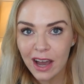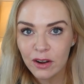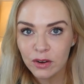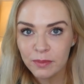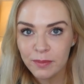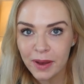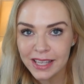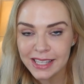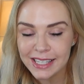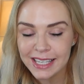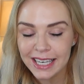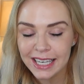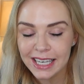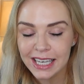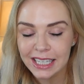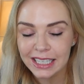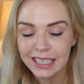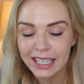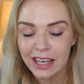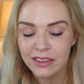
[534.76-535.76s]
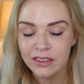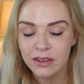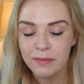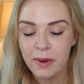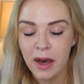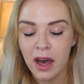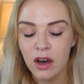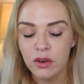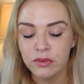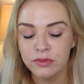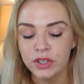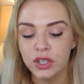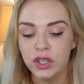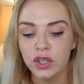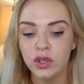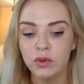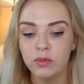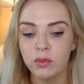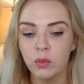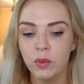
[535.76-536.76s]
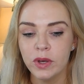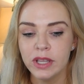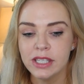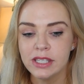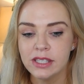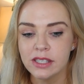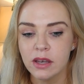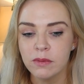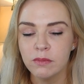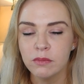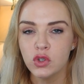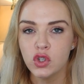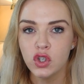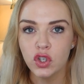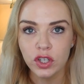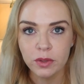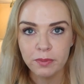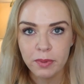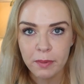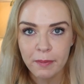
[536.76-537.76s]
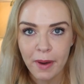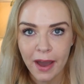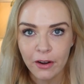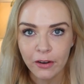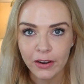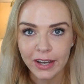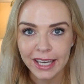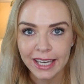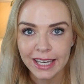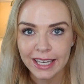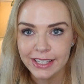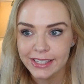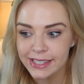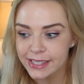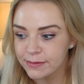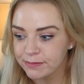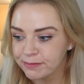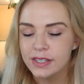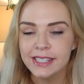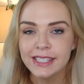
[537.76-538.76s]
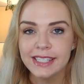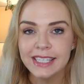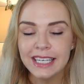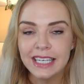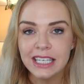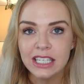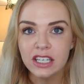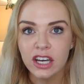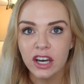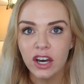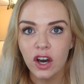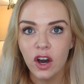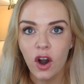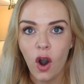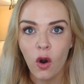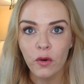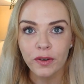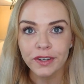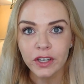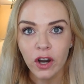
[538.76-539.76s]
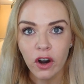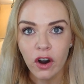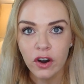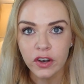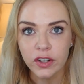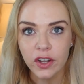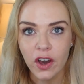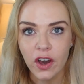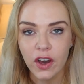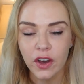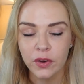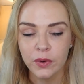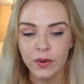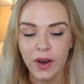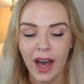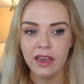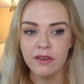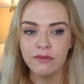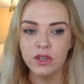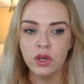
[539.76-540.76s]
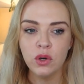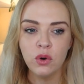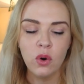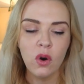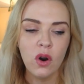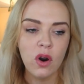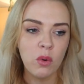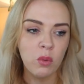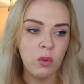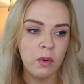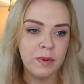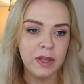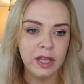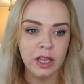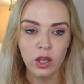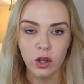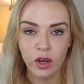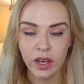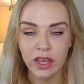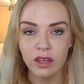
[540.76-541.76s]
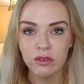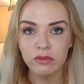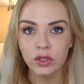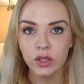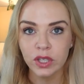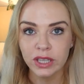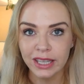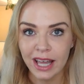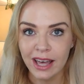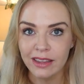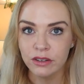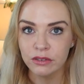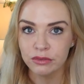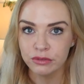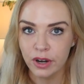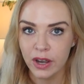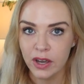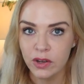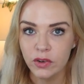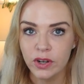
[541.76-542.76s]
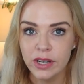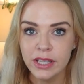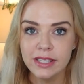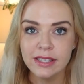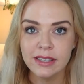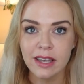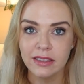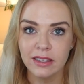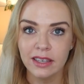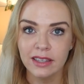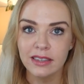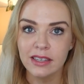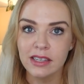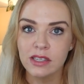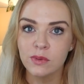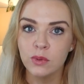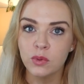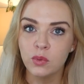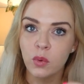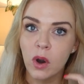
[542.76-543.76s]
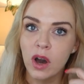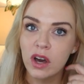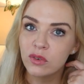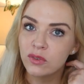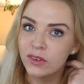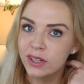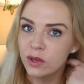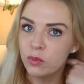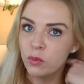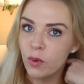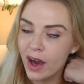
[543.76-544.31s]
aromatic leather perfume with some juniper berries, cedar, oregano. If you're a woman looking for a leather fragrance, I think this would work really